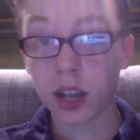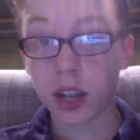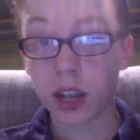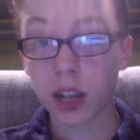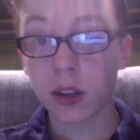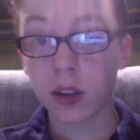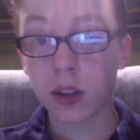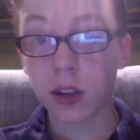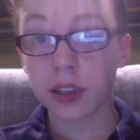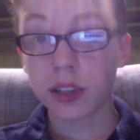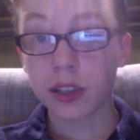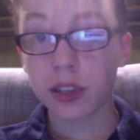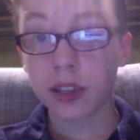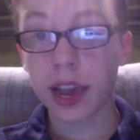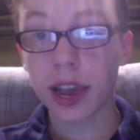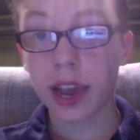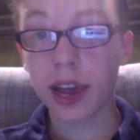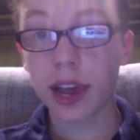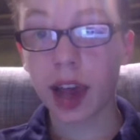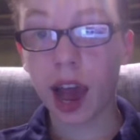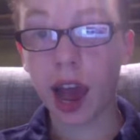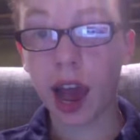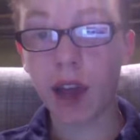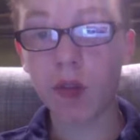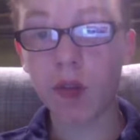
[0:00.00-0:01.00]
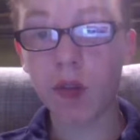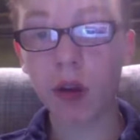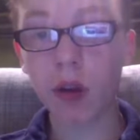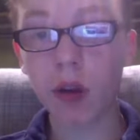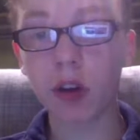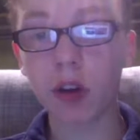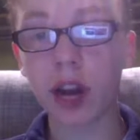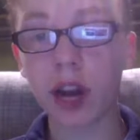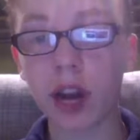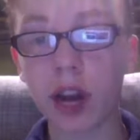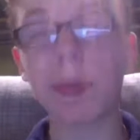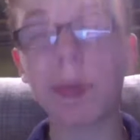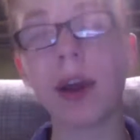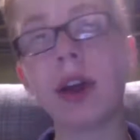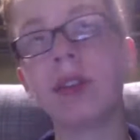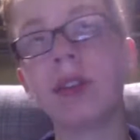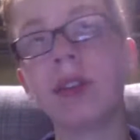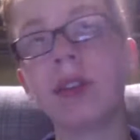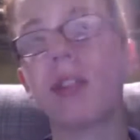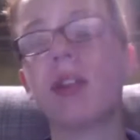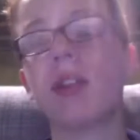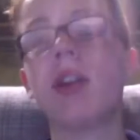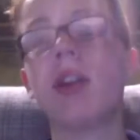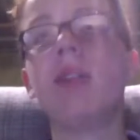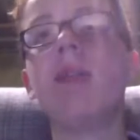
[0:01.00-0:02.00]
Yeah, I rode a Great Bear in the
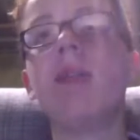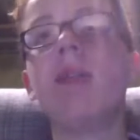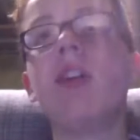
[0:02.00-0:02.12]
third row.